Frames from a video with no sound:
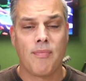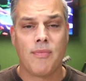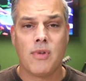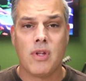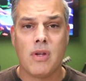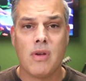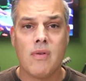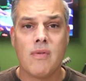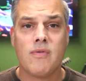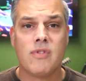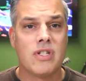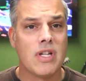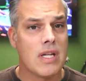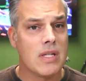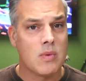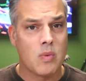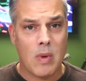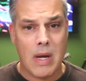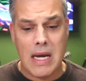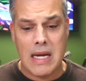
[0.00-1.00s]
You've
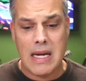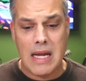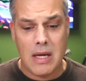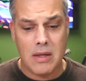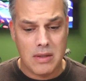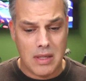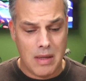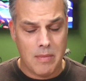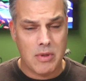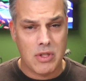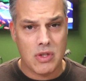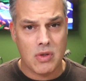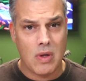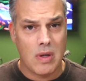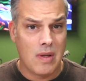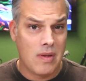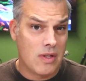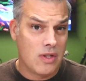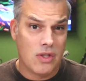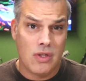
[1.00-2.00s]
just right now
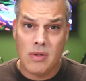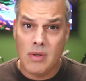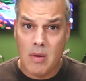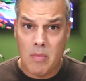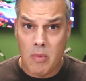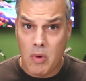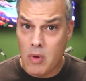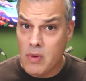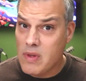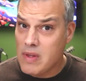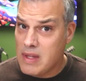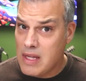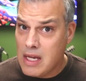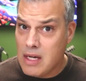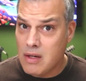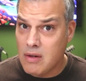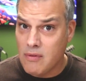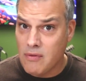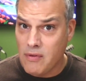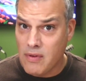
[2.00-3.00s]
demonstrated that you know more than they
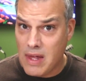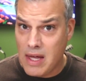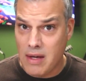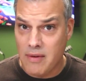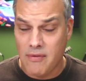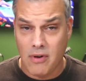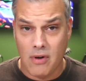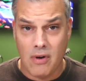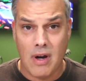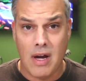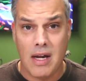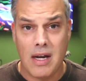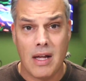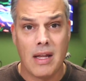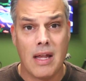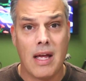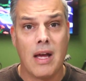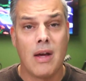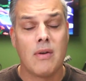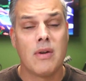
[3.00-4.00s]
do for crying out
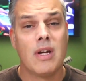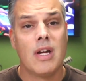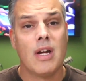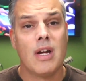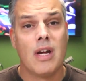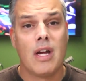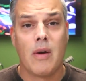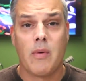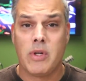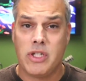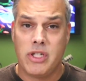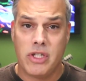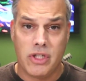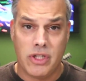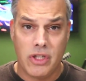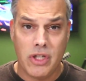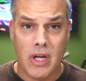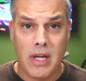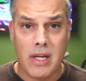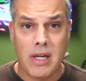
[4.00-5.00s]
loud, which you
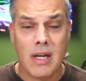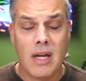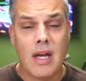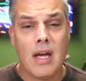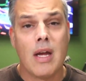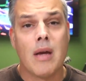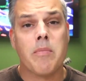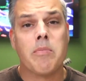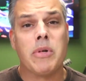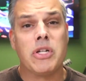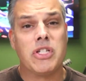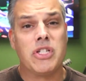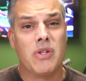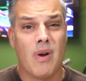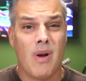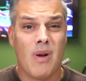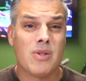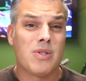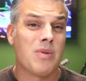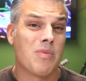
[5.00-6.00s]
should, but you
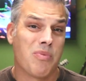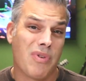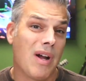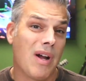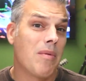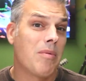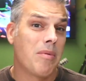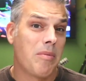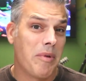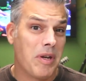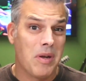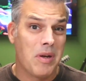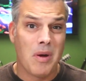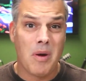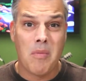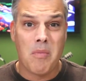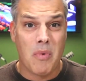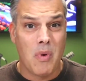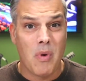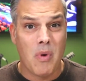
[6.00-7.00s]
also probably know
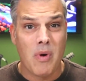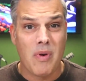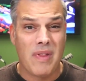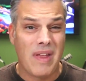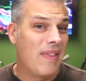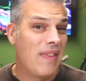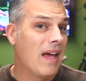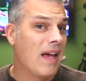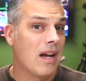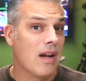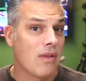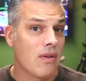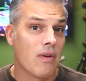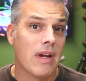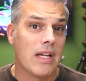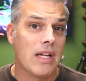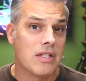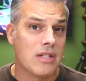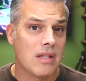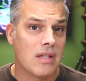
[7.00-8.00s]
more than that other
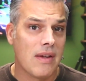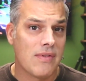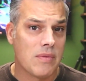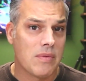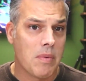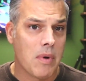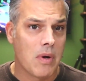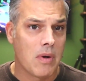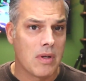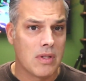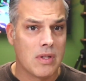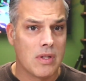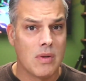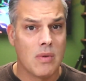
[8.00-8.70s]
agent they've spoken to